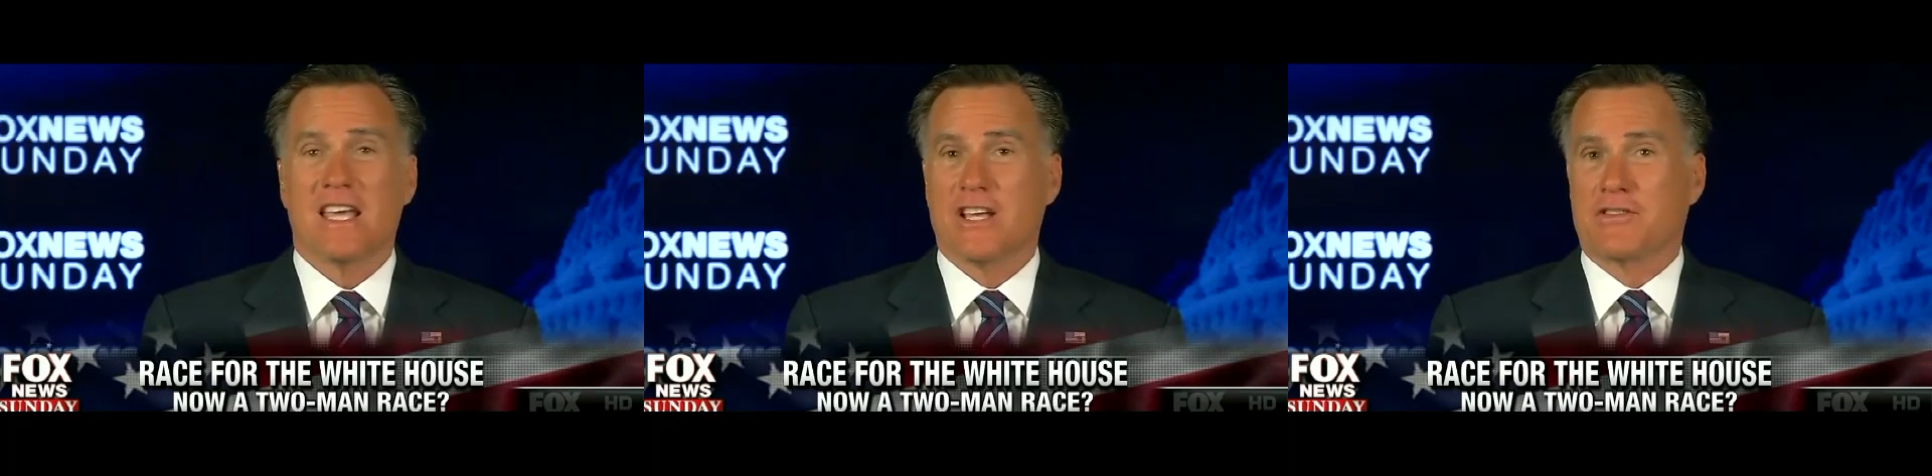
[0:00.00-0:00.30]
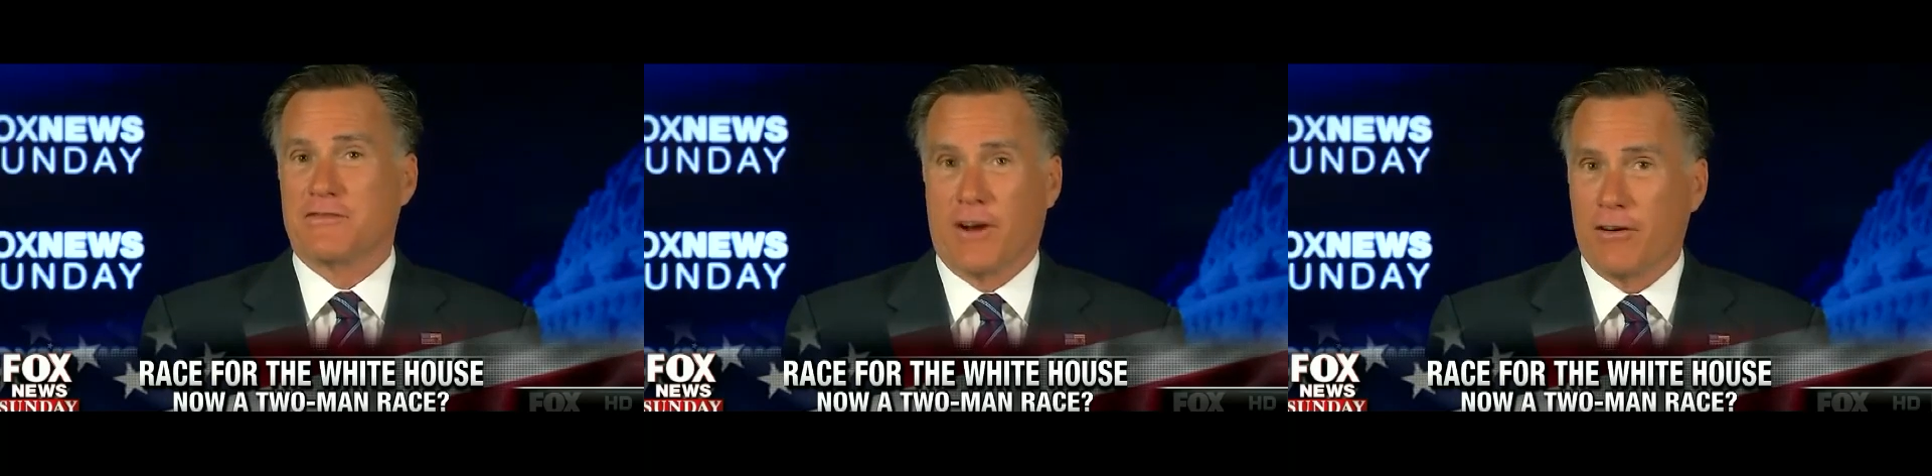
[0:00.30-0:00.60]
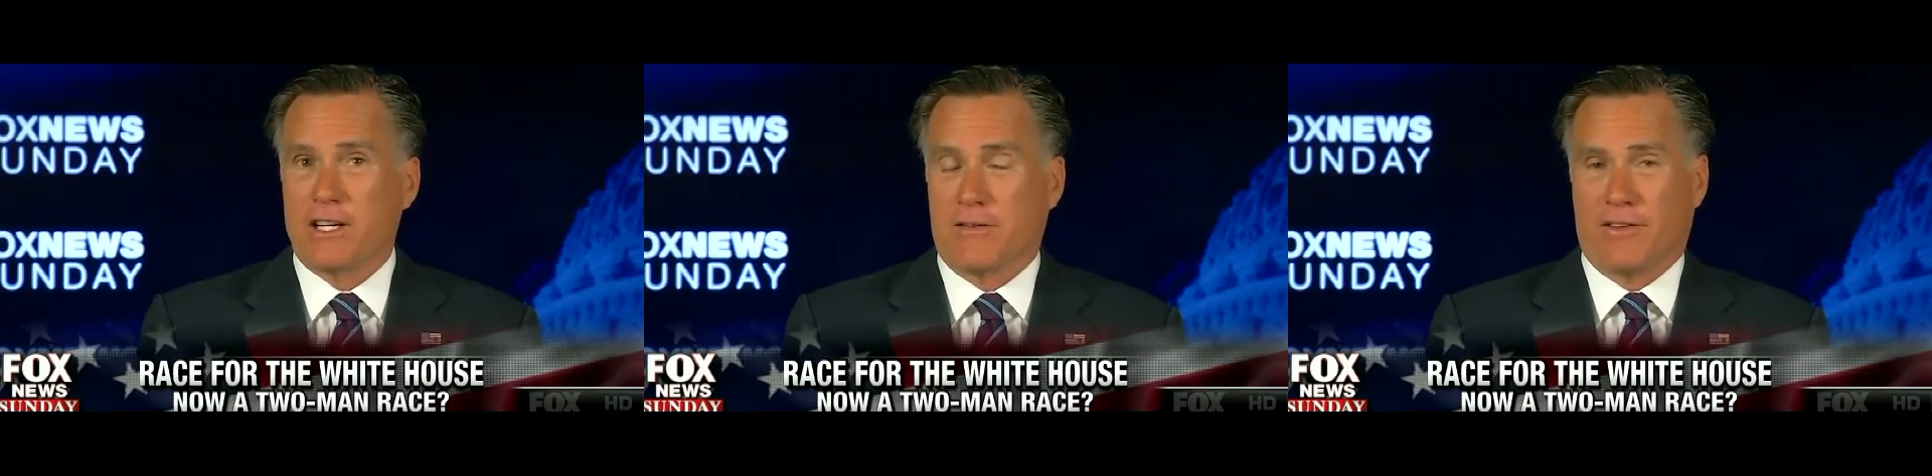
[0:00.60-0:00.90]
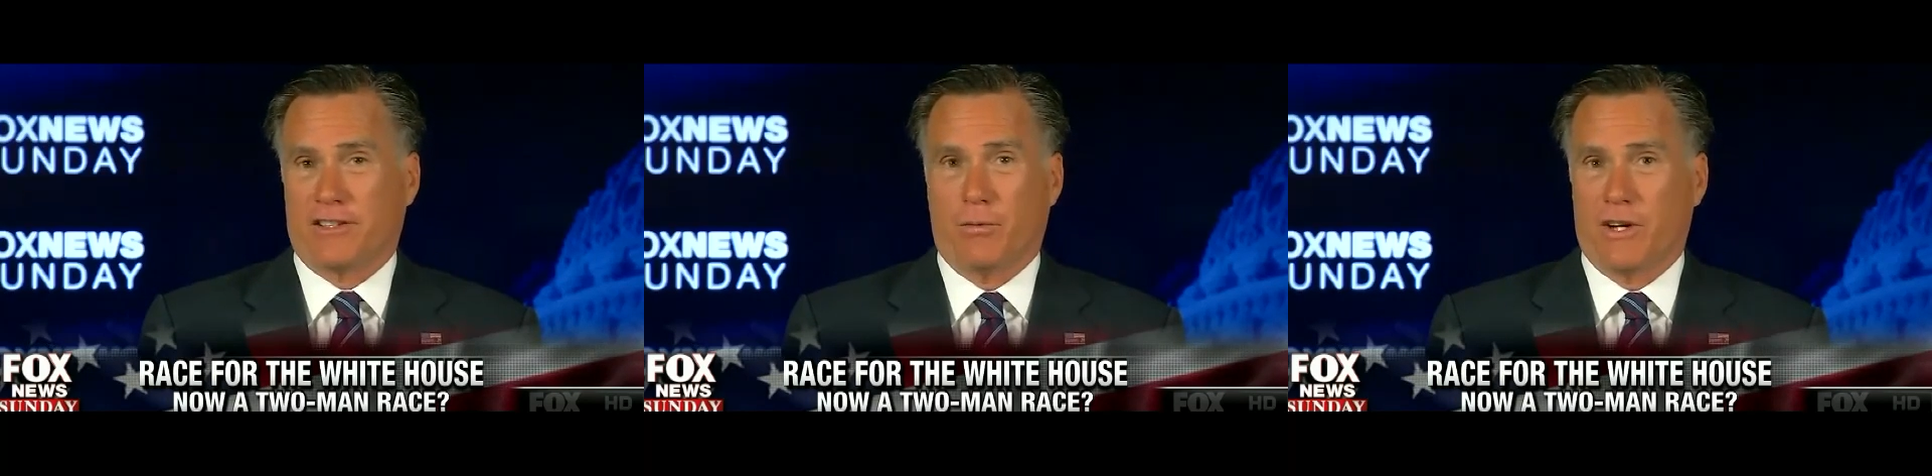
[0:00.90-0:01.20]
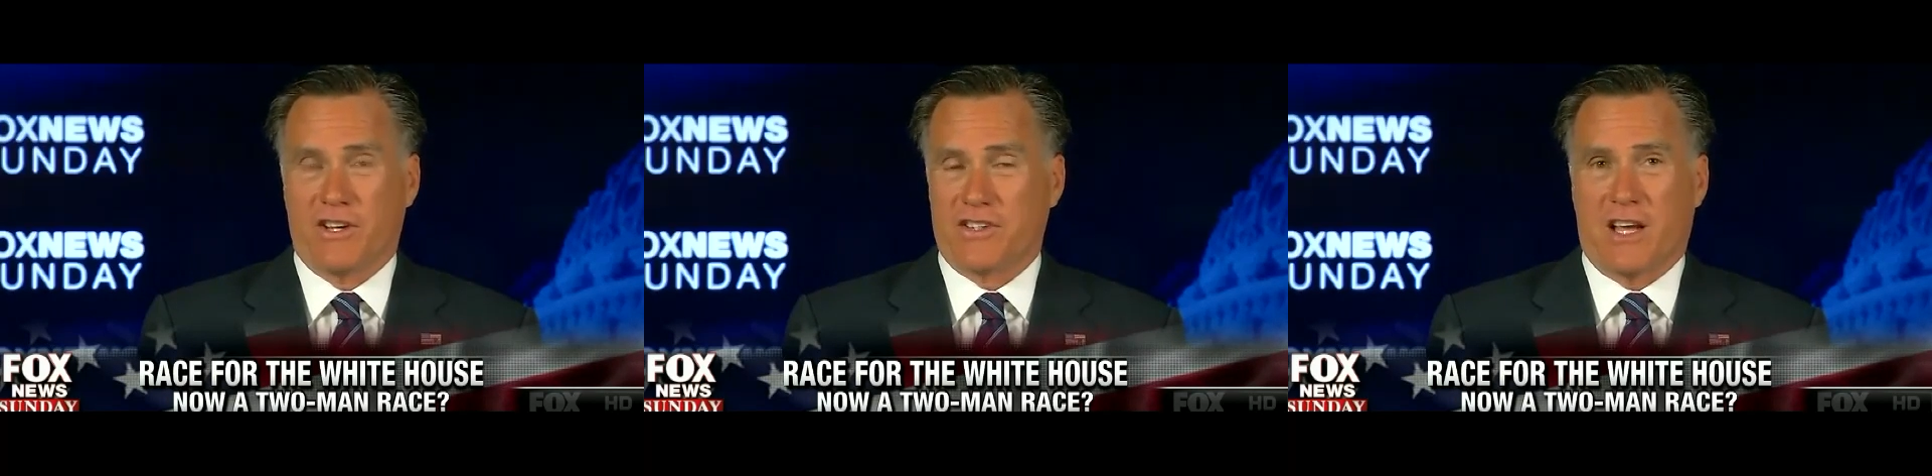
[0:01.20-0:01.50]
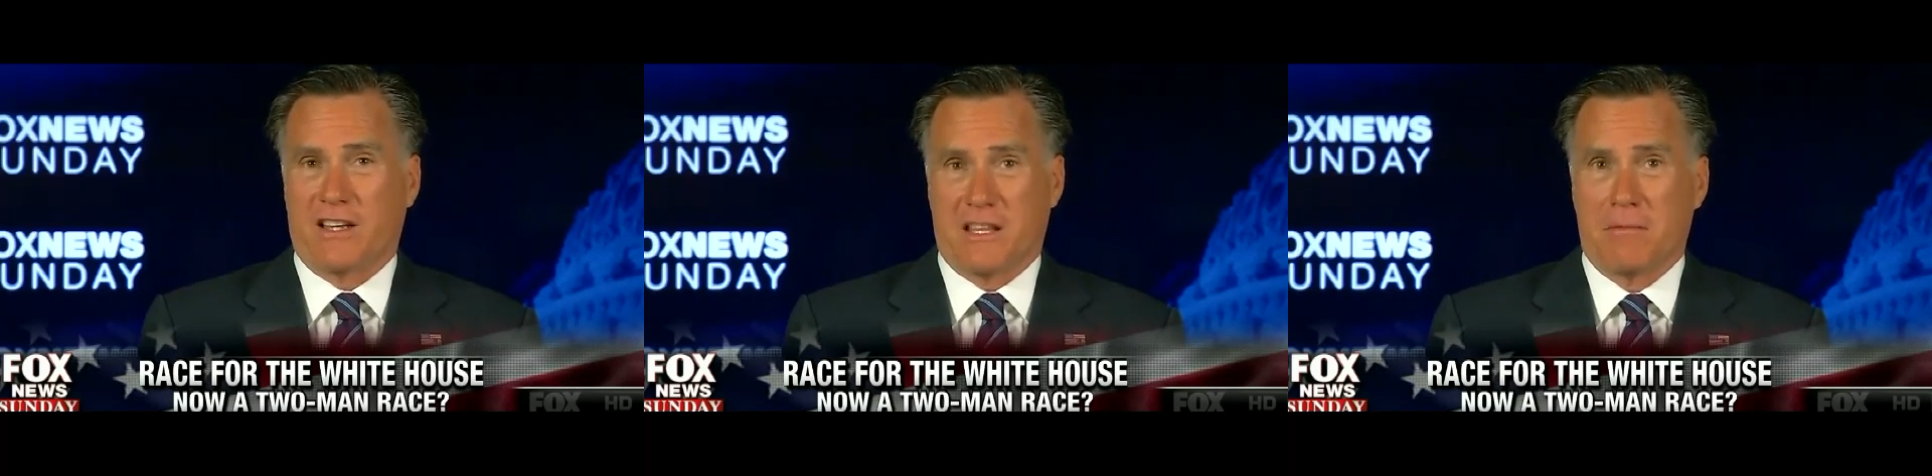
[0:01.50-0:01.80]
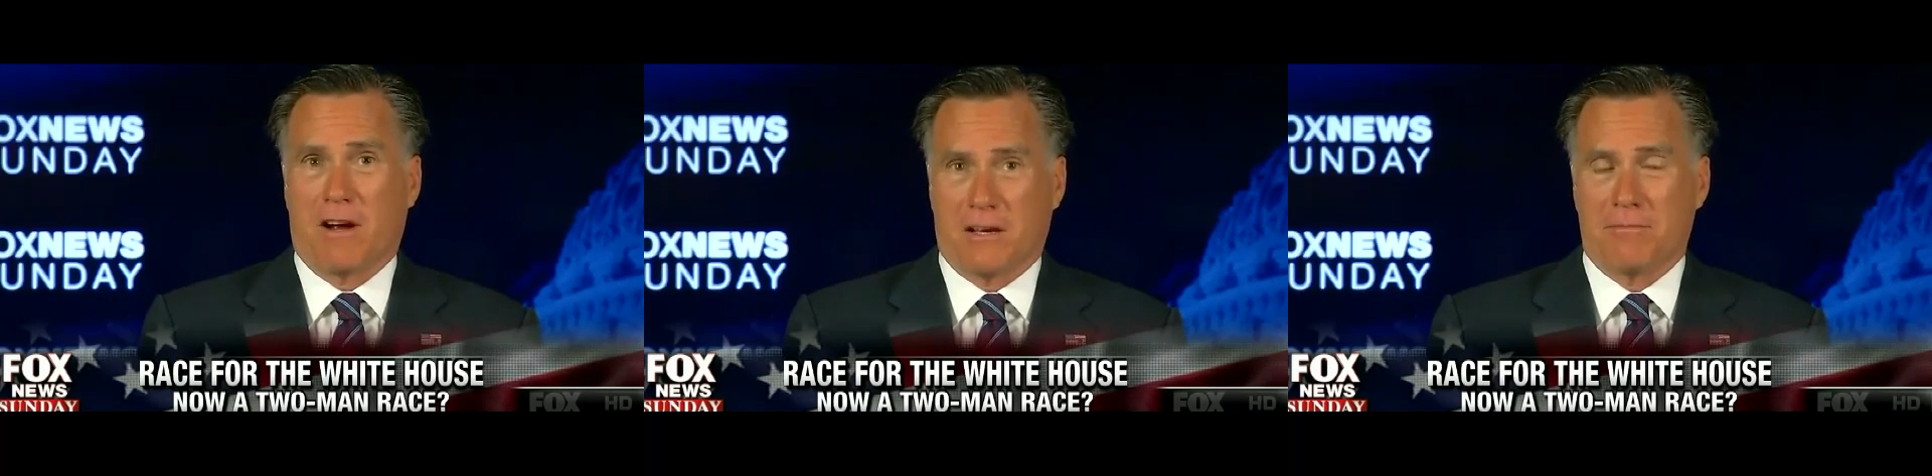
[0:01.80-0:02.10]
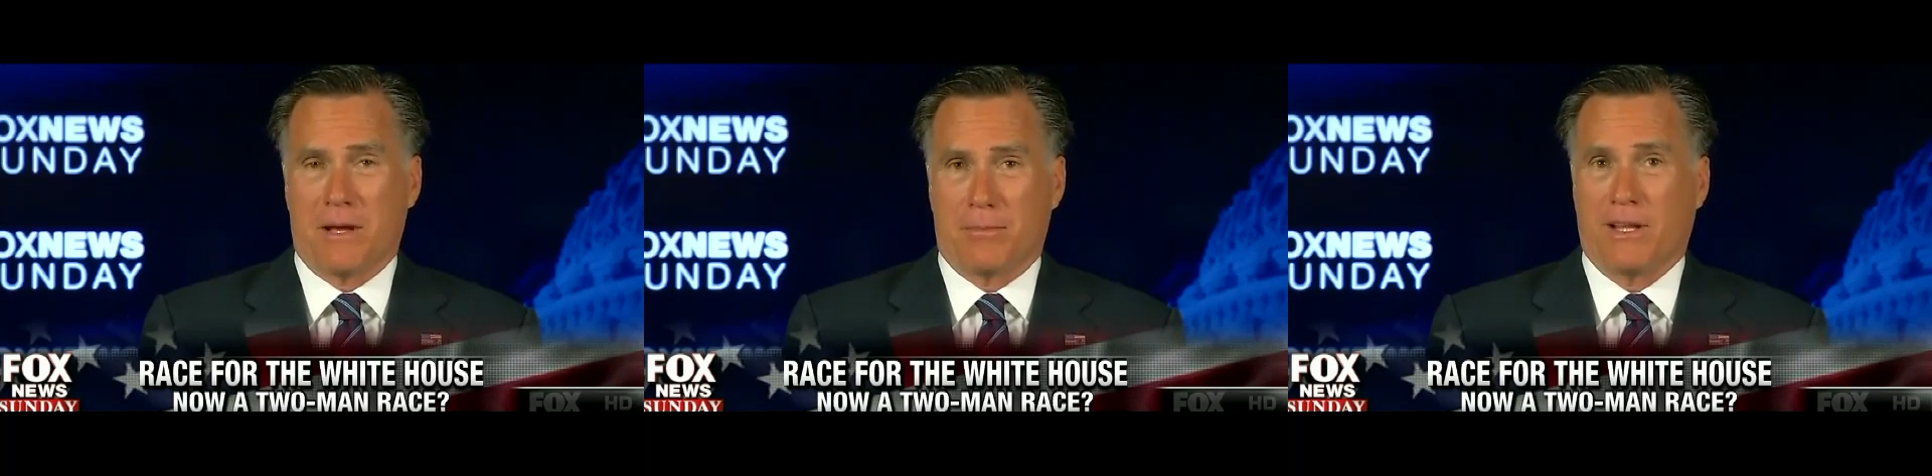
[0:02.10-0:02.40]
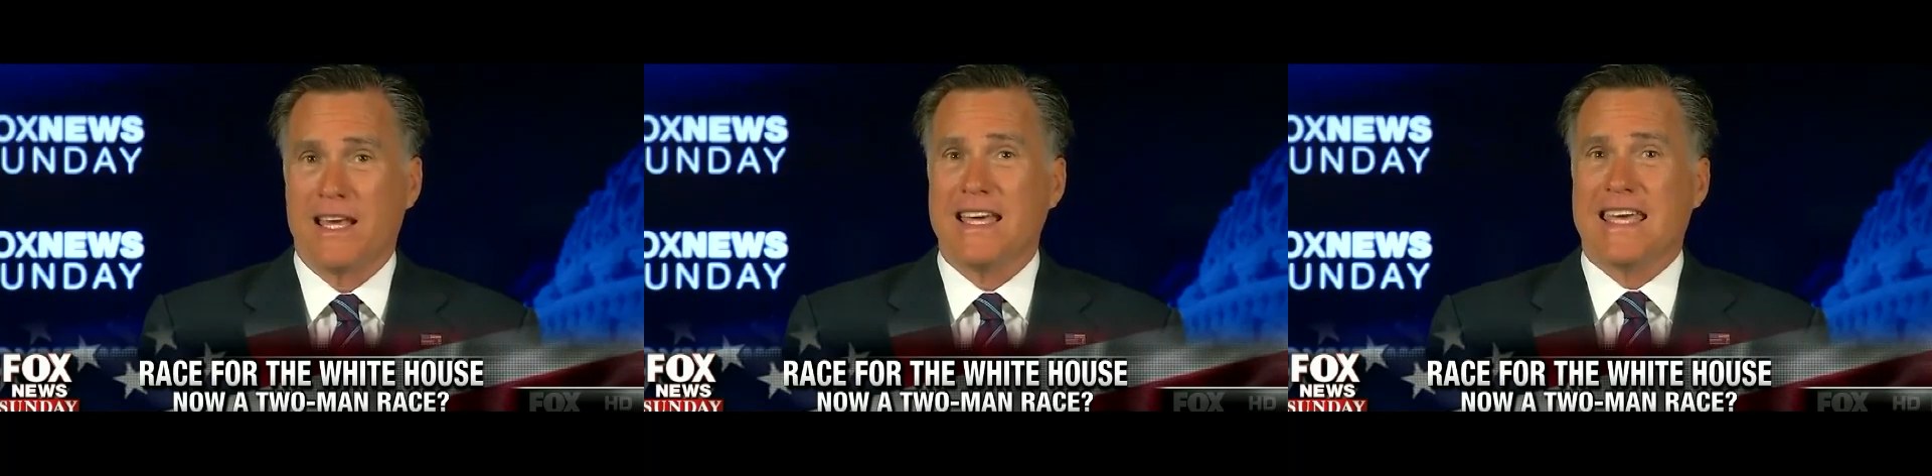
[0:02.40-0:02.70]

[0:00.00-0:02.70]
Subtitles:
is very different than what he's saying to the American people.